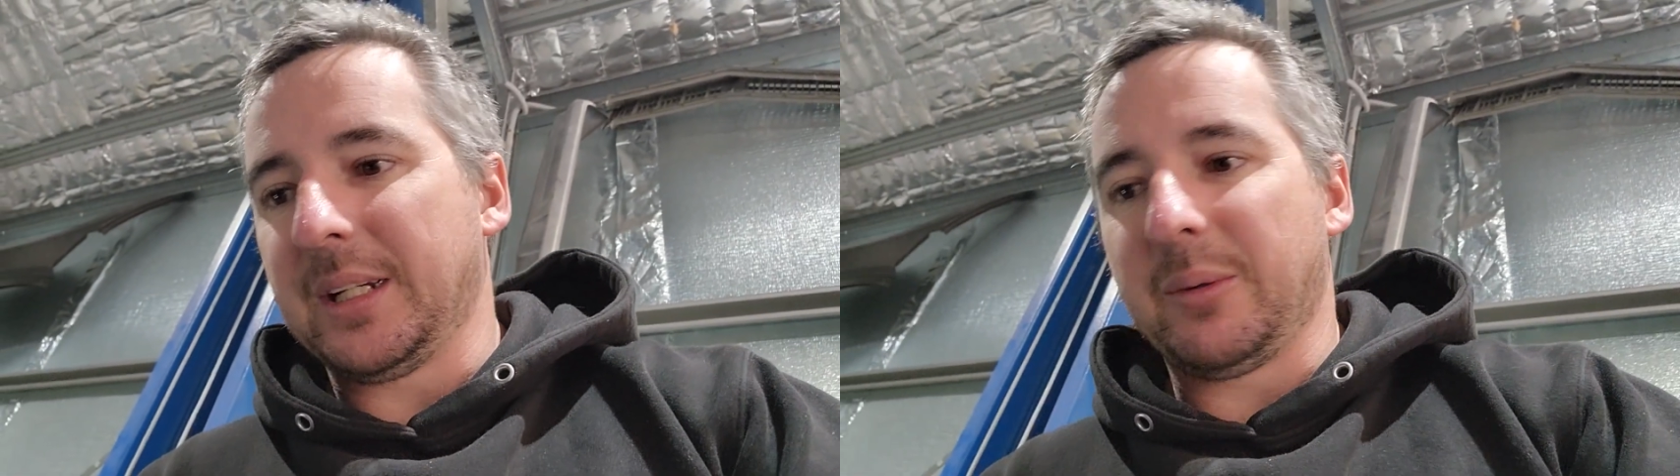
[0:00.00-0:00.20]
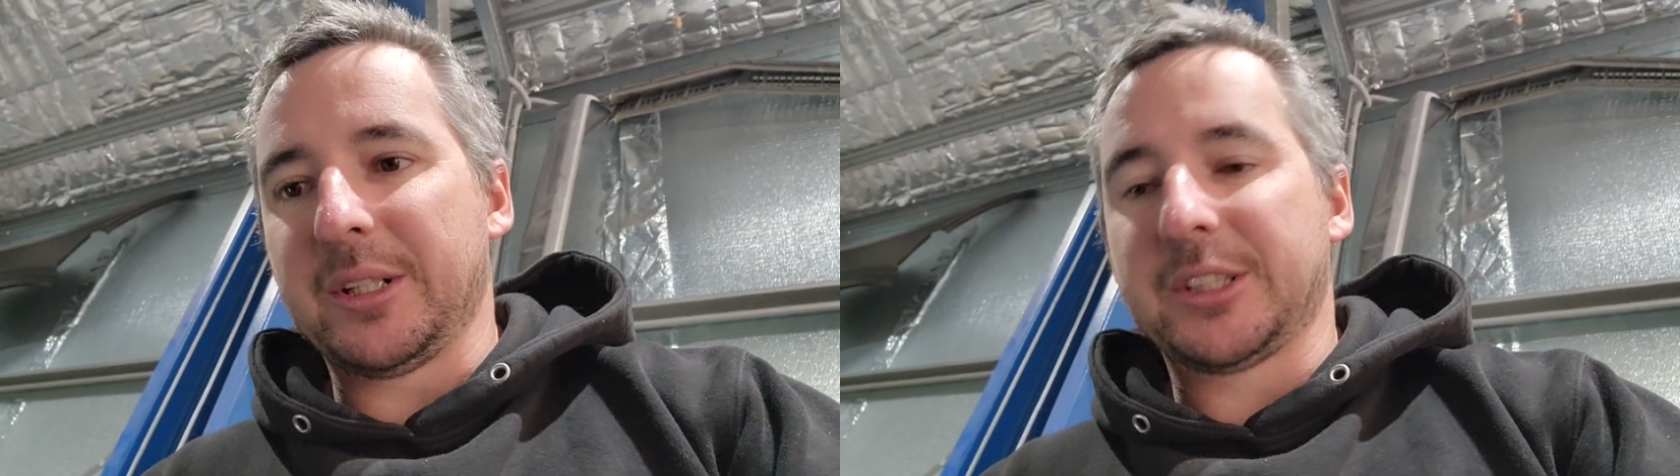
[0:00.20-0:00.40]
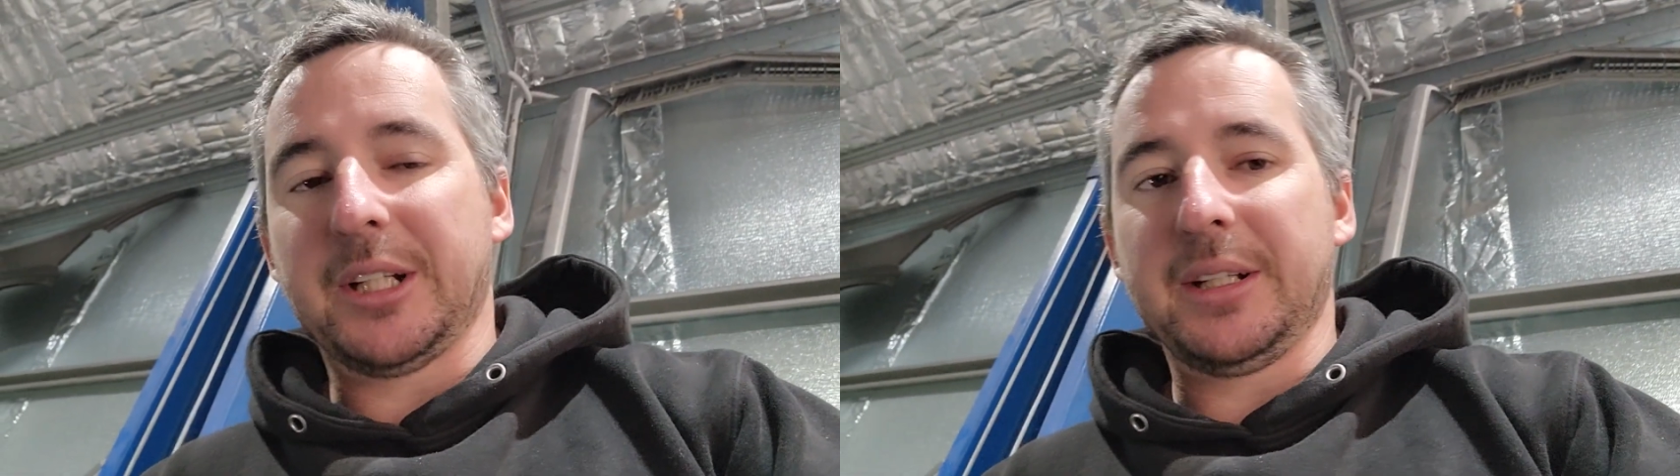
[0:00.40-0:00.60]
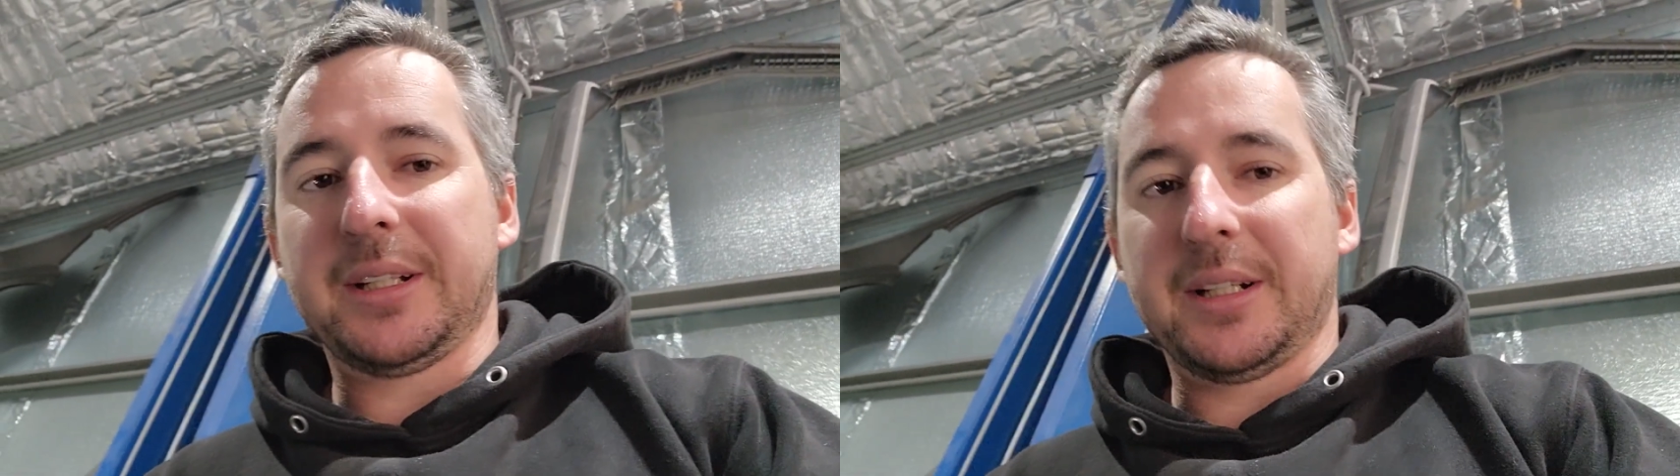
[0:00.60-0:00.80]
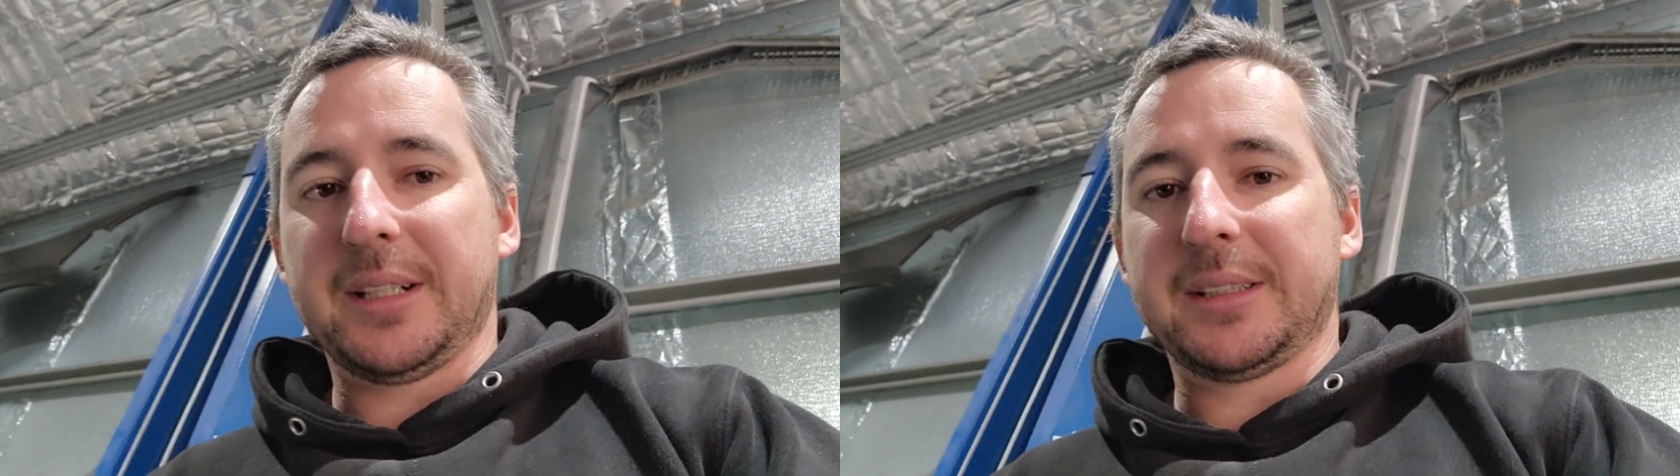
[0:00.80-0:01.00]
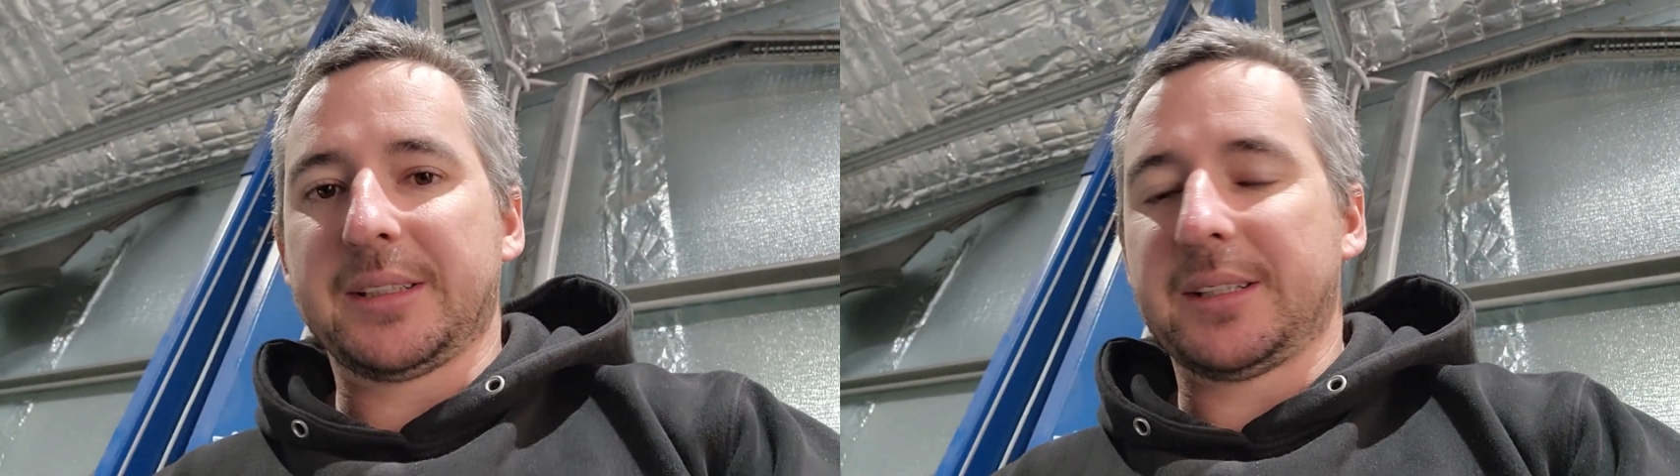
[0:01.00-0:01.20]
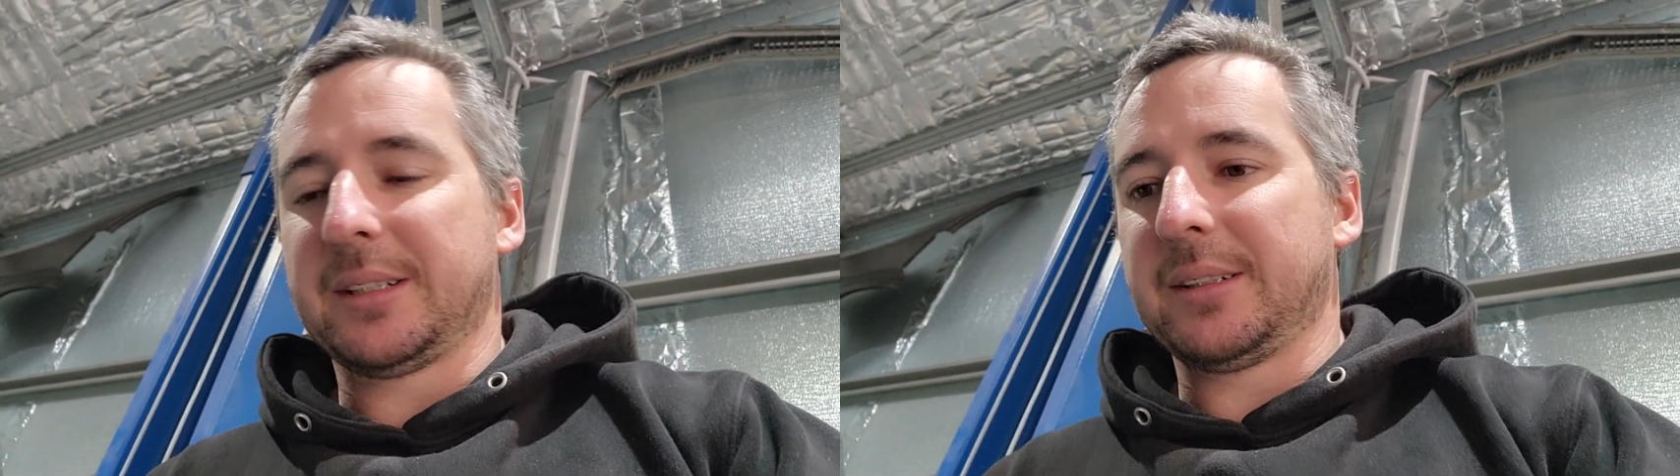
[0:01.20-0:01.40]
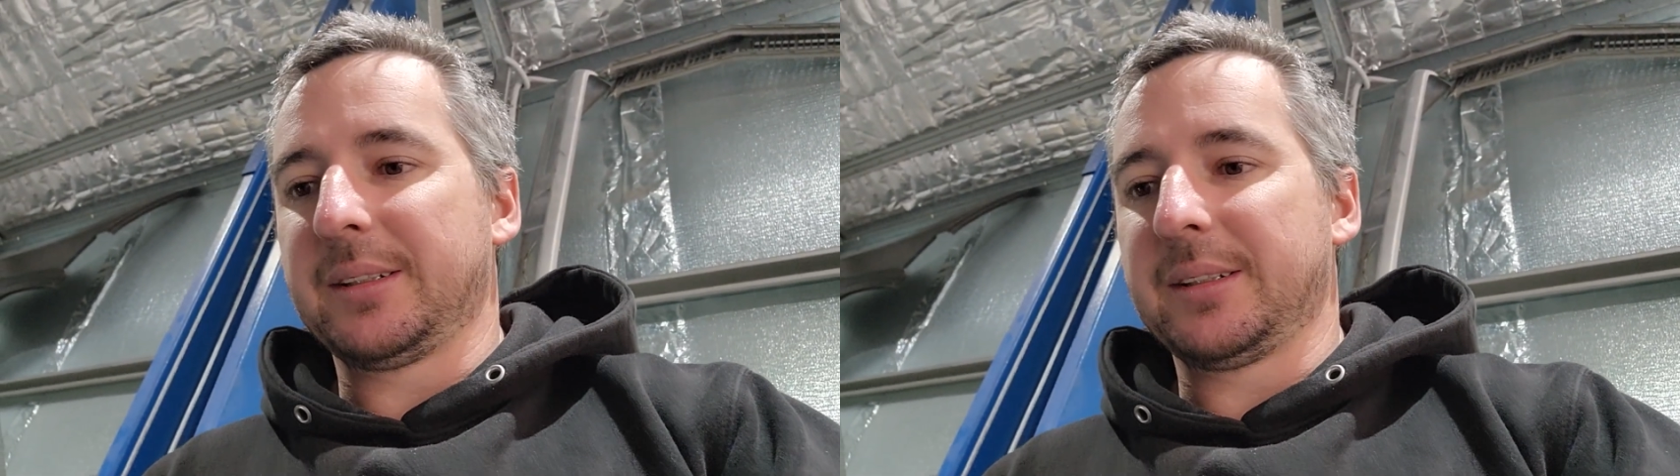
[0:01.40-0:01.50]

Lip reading: I want to show you guys